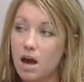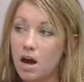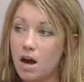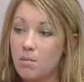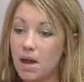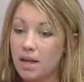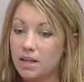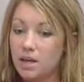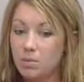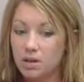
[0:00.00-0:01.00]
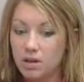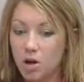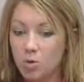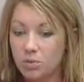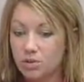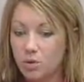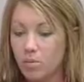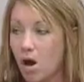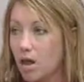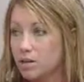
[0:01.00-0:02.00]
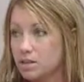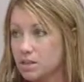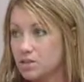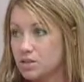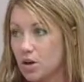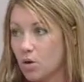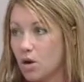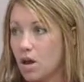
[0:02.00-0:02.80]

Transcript: And keeping an open door policy. So